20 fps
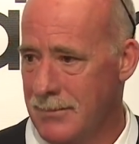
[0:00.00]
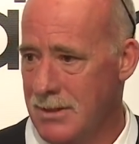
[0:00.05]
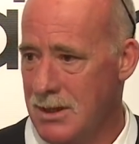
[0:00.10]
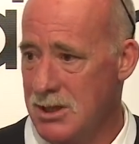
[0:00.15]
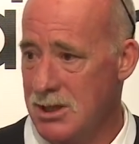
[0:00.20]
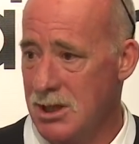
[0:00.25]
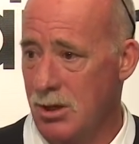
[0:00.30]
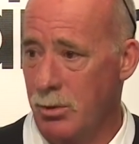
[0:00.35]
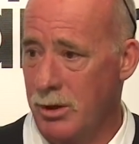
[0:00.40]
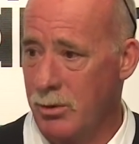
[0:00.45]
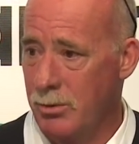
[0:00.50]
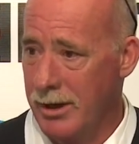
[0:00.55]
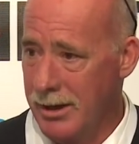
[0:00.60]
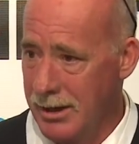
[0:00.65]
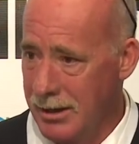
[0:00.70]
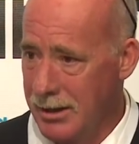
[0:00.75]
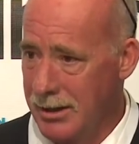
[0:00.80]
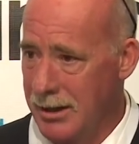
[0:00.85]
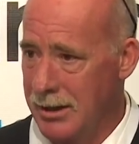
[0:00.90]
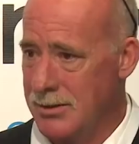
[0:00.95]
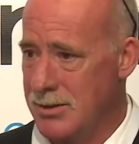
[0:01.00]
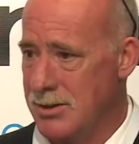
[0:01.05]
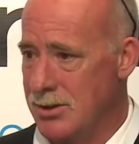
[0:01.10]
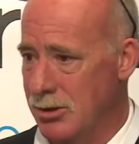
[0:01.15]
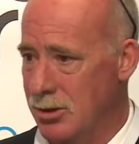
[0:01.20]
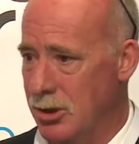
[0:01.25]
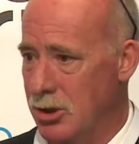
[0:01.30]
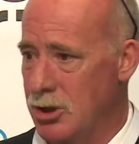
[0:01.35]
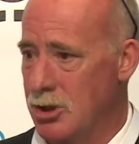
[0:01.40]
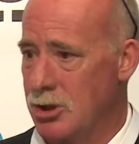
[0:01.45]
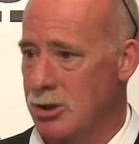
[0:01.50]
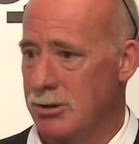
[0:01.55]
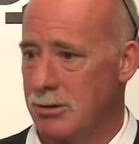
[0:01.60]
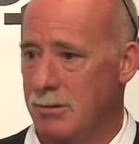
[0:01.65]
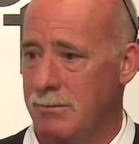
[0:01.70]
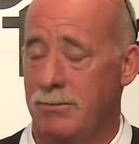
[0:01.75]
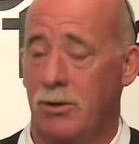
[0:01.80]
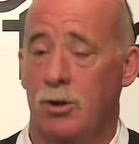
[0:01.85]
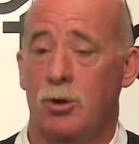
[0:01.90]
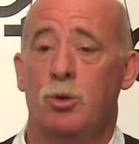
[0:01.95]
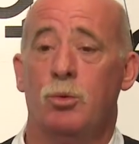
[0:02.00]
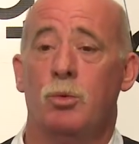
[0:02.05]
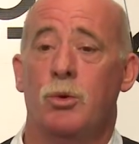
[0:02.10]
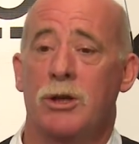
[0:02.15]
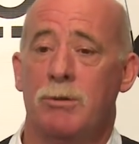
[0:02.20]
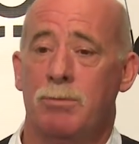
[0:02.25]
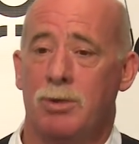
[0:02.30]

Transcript: So we went and searched for who we